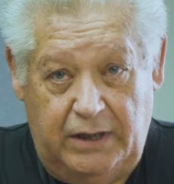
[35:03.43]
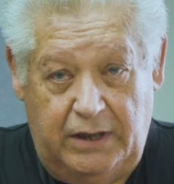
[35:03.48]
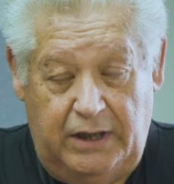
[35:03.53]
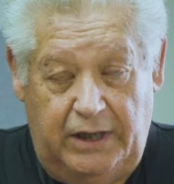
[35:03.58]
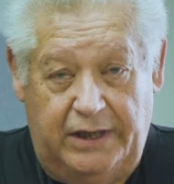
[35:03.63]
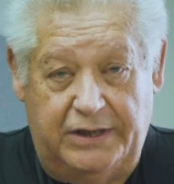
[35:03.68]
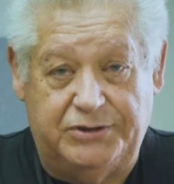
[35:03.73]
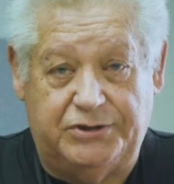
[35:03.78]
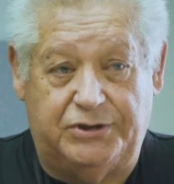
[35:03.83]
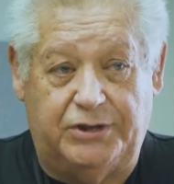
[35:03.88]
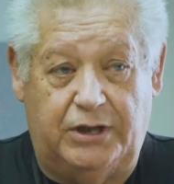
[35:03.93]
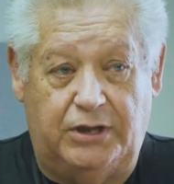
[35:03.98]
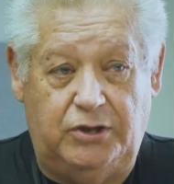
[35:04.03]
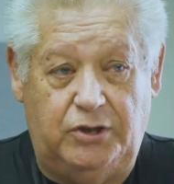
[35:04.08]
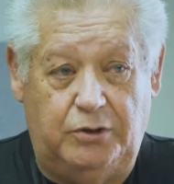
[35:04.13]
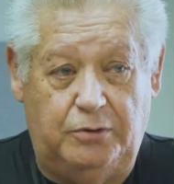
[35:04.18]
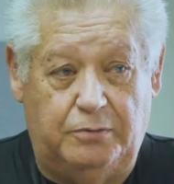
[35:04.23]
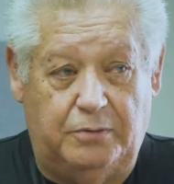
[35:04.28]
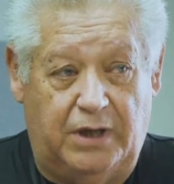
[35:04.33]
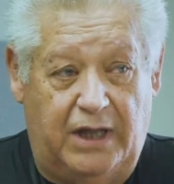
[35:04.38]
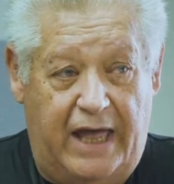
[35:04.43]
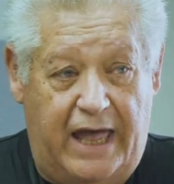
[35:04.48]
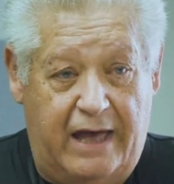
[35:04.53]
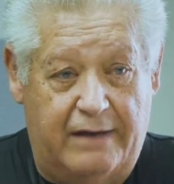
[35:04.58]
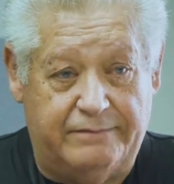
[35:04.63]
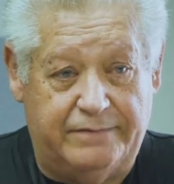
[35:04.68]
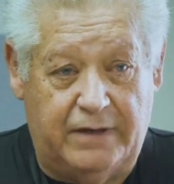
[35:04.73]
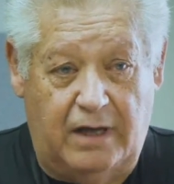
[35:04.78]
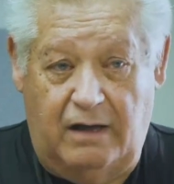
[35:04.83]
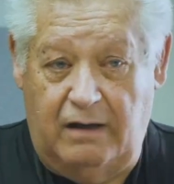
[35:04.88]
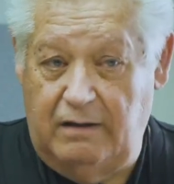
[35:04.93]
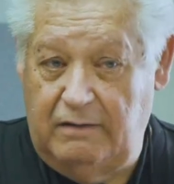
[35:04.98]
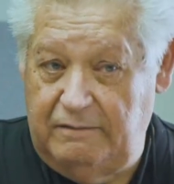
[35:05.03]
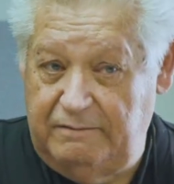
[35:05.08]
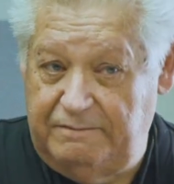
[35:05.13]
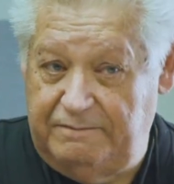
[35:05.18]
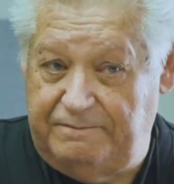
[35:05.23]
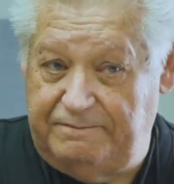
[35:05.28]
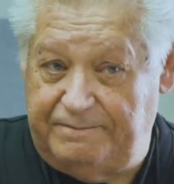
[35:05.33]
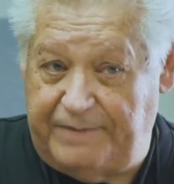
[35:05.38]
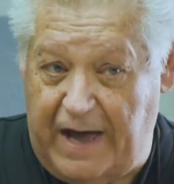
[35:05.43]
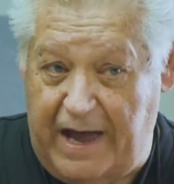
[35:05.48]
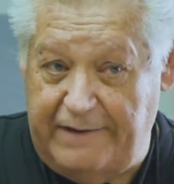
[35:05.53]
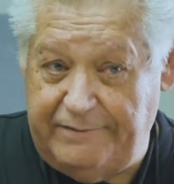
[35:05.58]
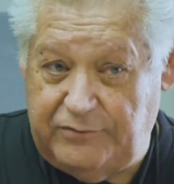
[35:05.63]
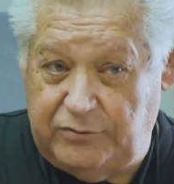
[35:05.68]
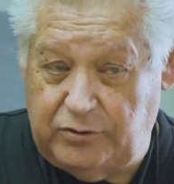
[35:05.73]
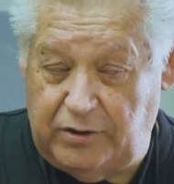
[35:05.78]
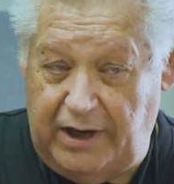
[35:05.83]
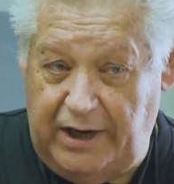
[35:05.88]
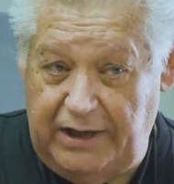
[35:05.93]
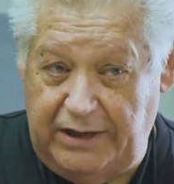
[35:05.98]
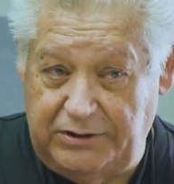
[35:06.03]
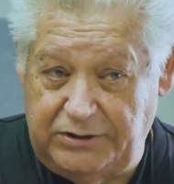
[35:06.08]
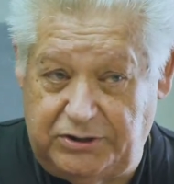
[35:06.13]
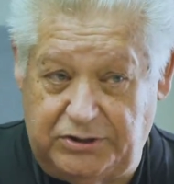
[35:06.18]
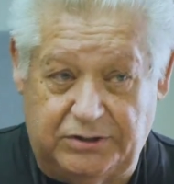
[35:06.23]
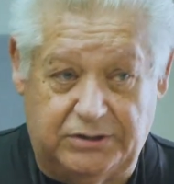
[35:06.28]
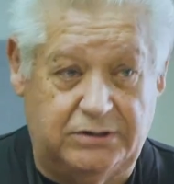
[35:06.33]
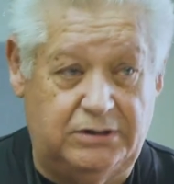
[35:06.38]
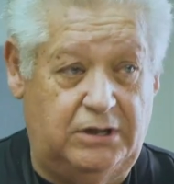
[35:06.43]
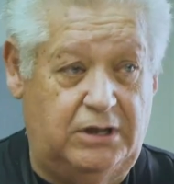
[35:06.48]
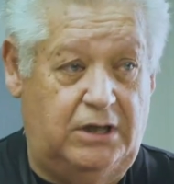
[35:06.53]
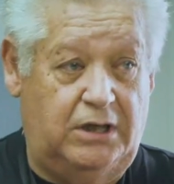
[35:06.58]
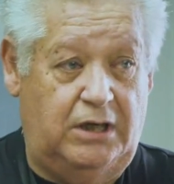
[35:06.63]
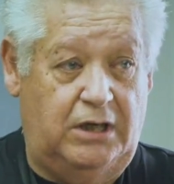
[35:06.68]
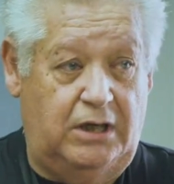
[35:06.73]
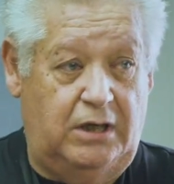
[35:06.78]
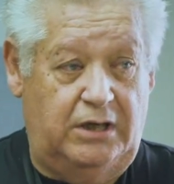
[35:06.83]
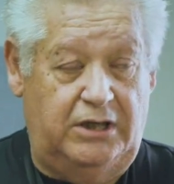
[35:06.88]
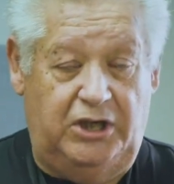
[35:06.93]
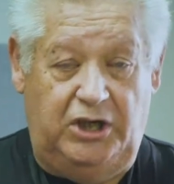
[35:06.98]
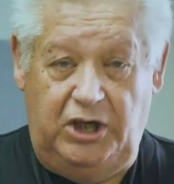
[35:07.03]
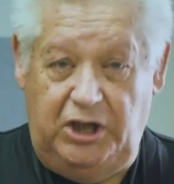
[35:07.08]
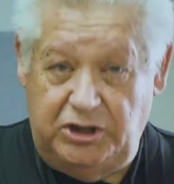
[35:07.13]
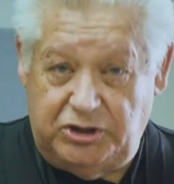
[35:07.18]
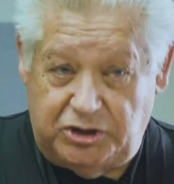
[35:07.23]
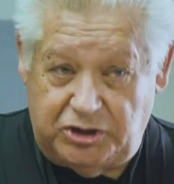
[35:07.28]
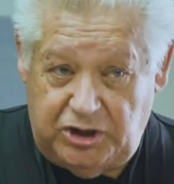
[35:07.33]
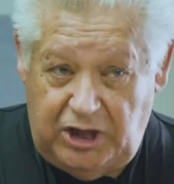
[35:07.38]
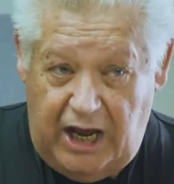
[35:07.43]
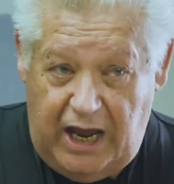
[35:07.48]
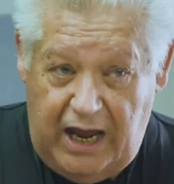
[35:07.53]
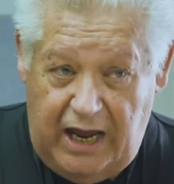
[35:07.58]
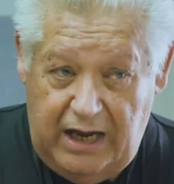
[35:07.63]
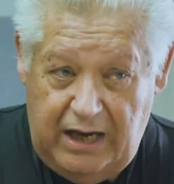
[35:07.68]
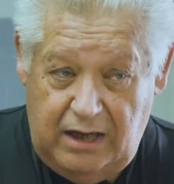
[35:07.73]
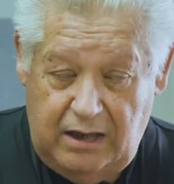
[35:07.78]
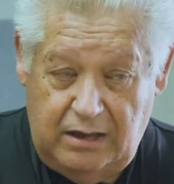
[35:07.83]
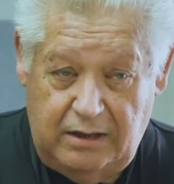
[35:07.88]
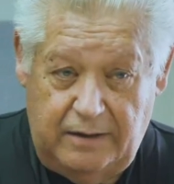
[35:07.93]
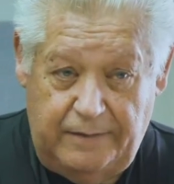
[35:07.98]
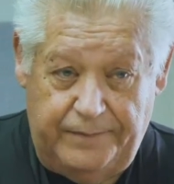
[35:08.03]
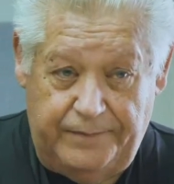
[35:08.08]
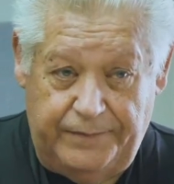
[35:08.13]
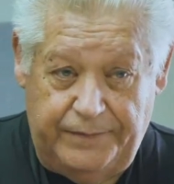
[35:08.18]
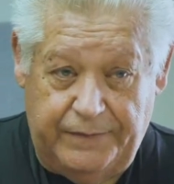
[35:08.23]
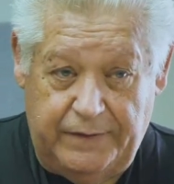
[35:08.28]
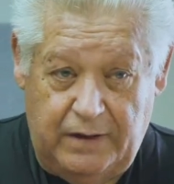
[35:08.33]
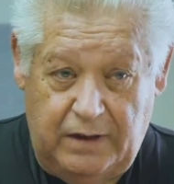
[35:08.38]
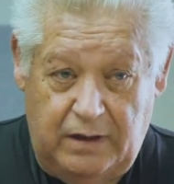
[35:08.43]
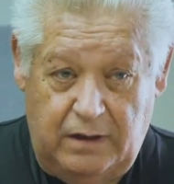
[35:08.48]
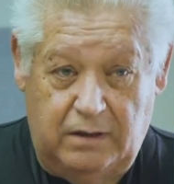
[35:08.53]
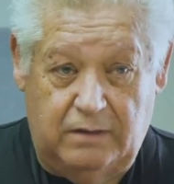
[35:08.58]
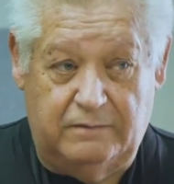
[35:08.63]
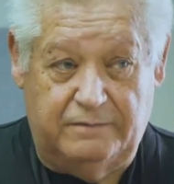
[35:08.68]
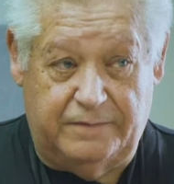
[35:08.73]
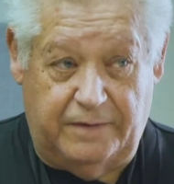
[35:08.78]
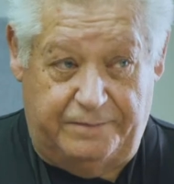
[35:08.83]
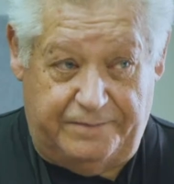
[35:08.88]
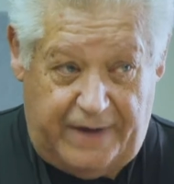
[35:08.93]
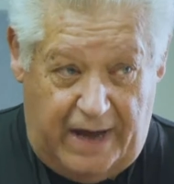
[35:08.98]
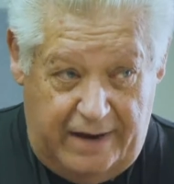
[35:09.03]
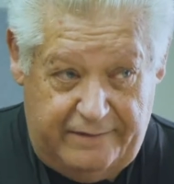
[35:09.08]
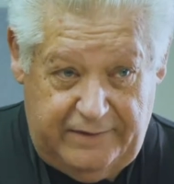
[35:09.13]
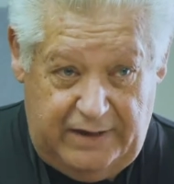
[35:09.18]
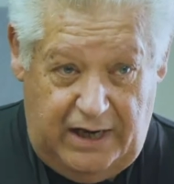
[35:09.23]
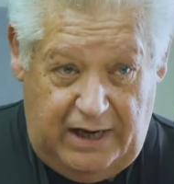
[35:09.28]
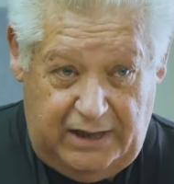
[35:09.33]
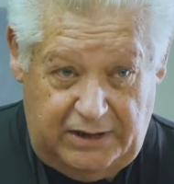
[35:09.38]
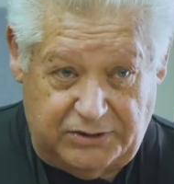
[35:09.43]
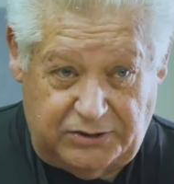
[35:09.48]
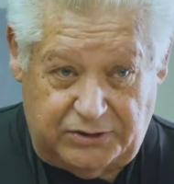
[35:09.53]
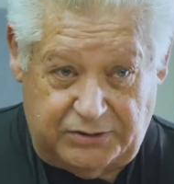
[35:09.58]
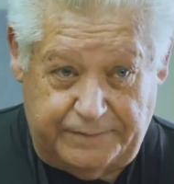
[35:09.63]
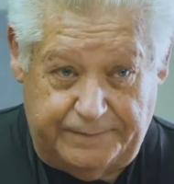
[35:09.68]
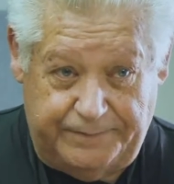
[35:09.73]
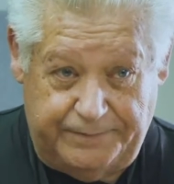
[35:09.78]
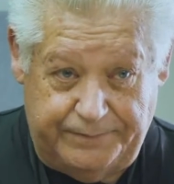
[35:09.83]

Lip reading: is that you will have 5 trades each day for 5 days.